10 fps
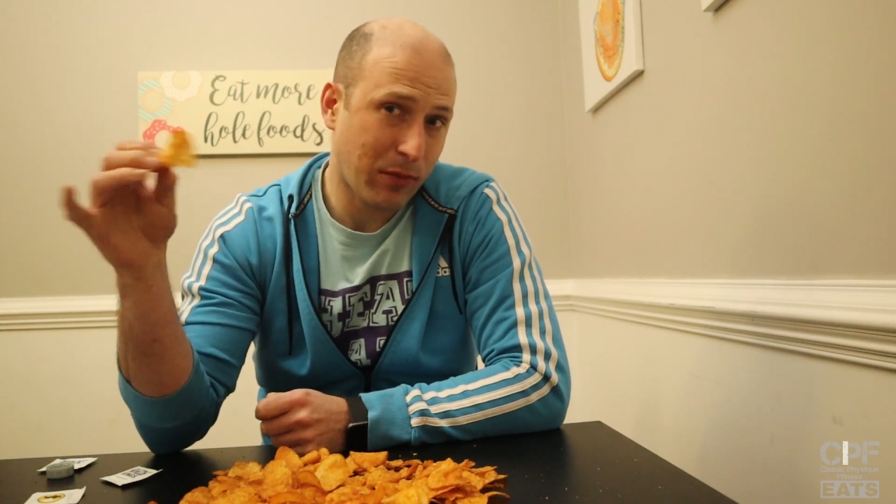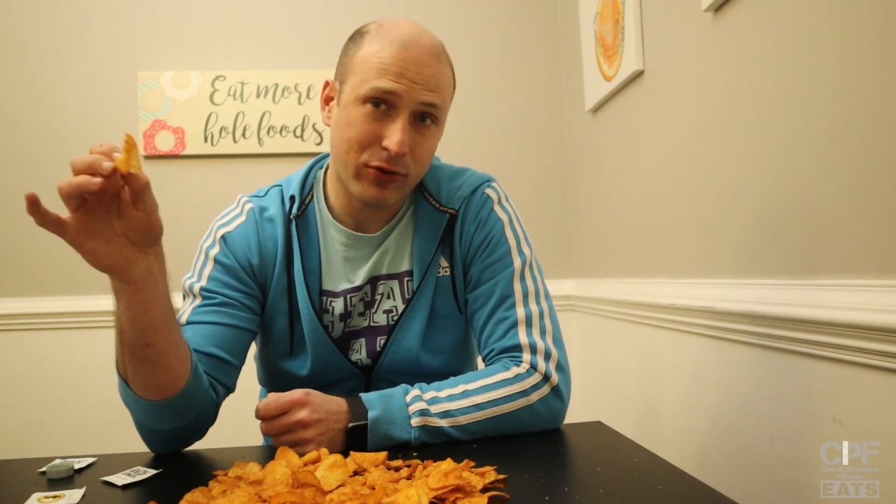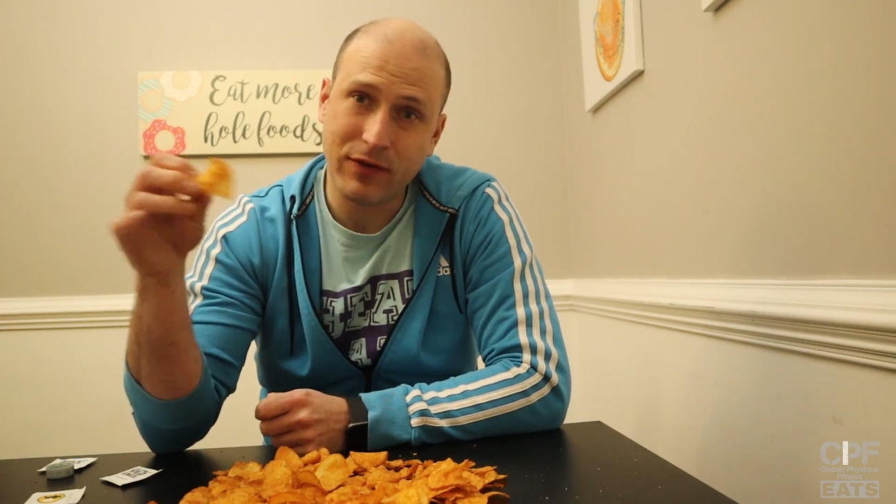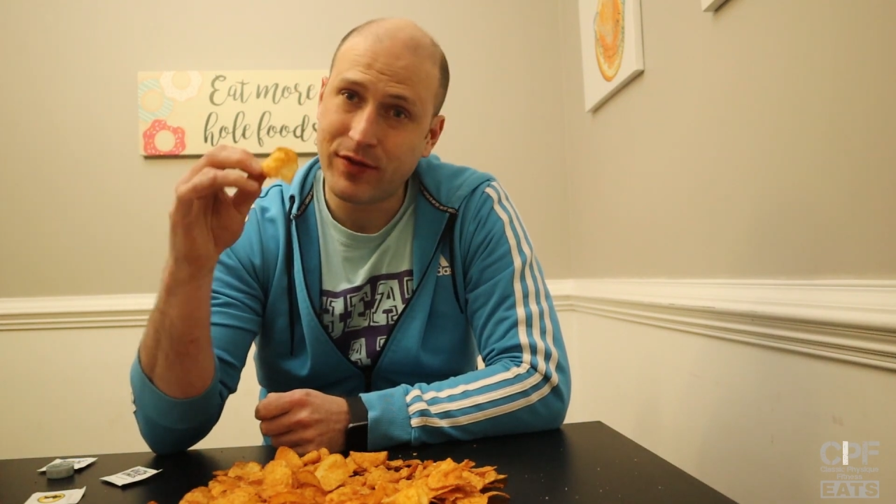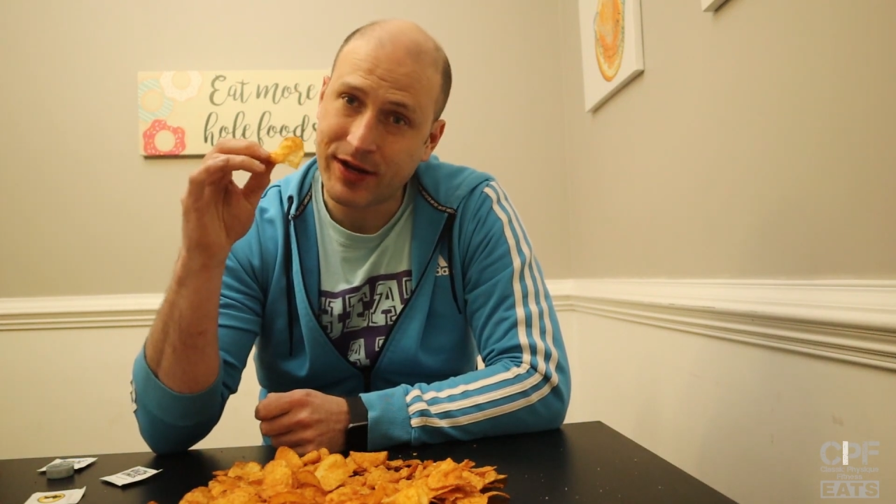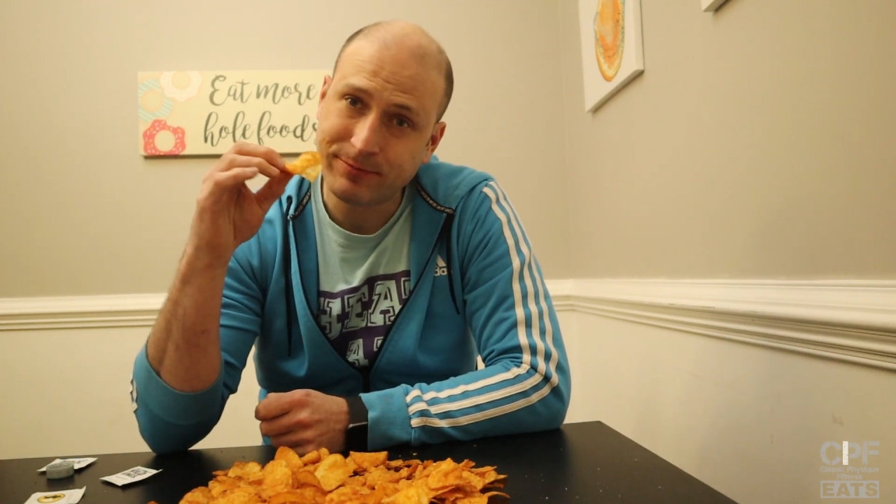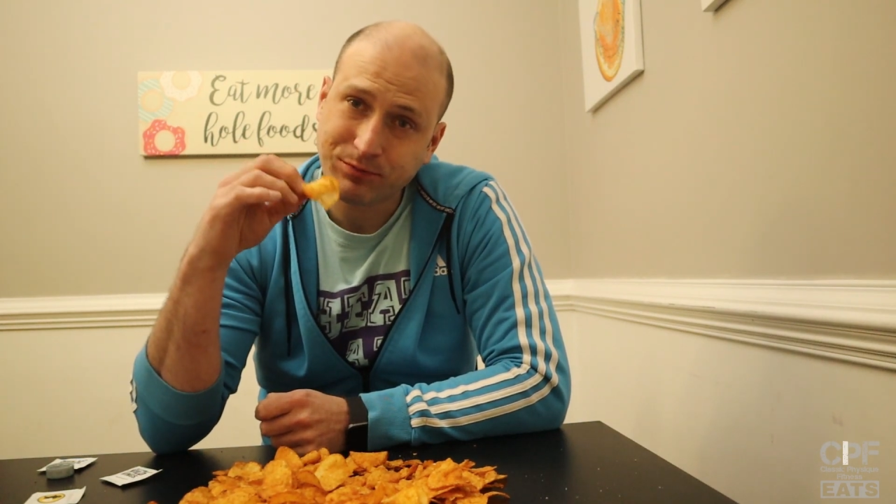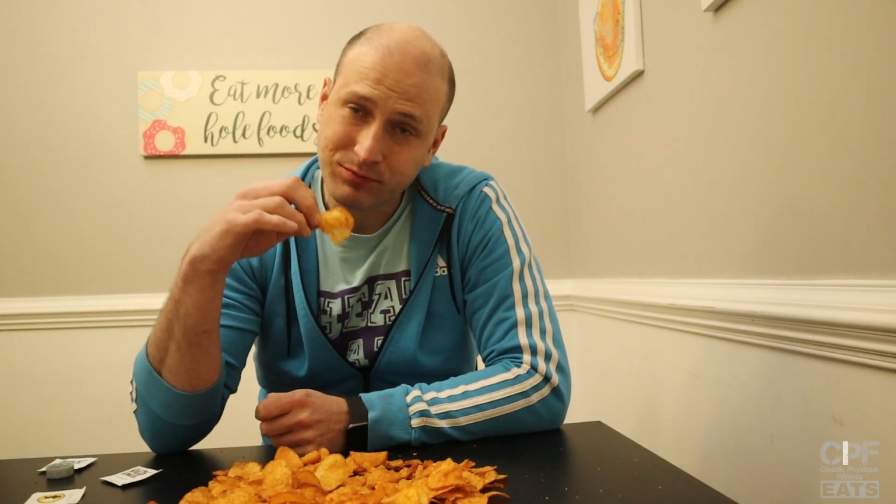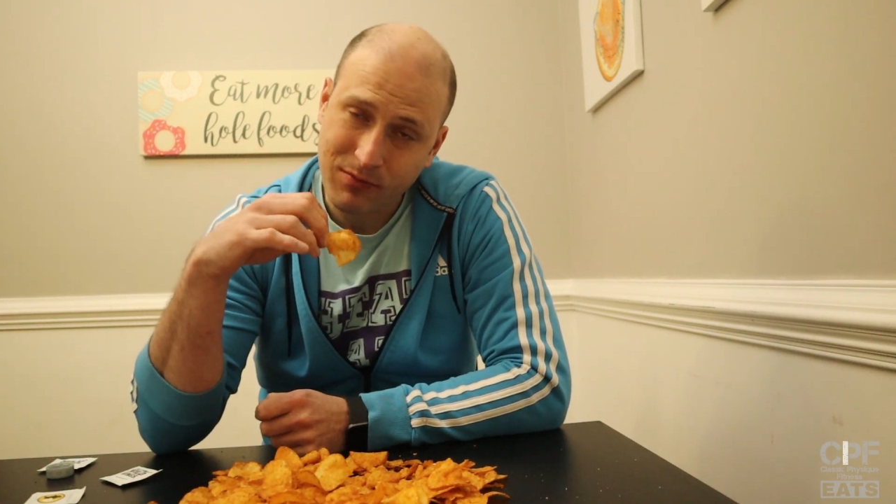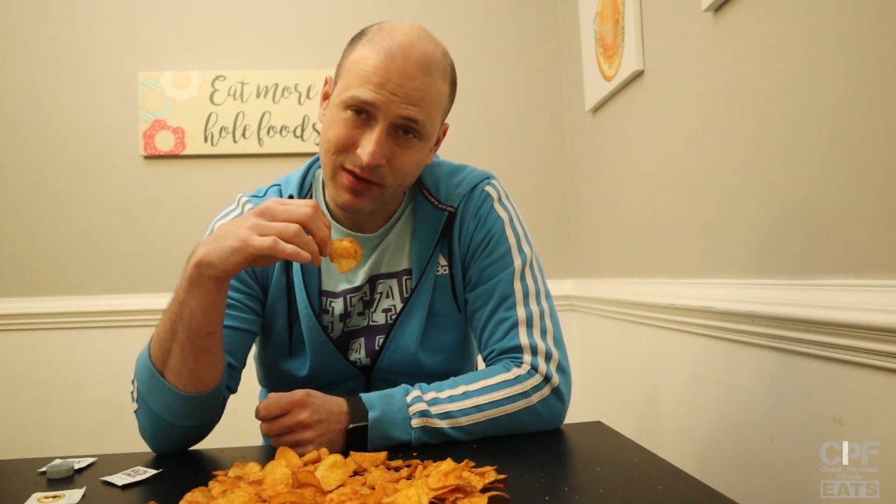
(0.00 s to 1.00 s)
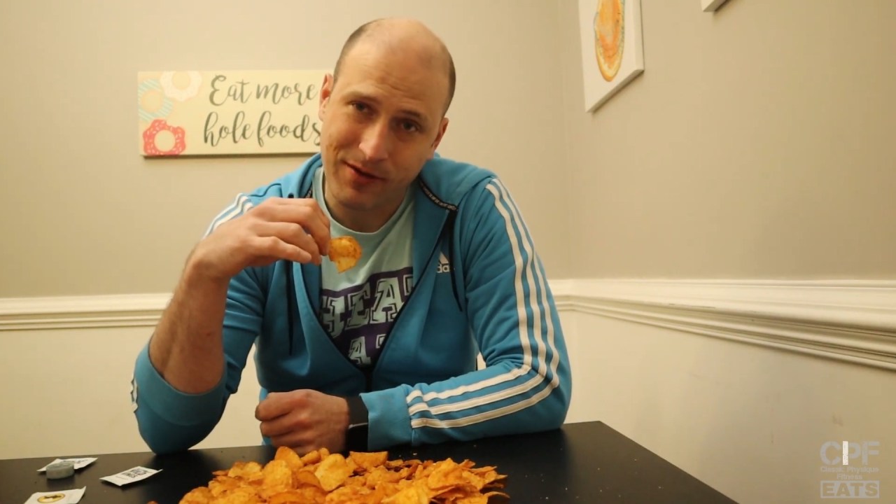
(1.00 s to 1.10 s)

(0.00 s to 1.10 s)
Put everything in.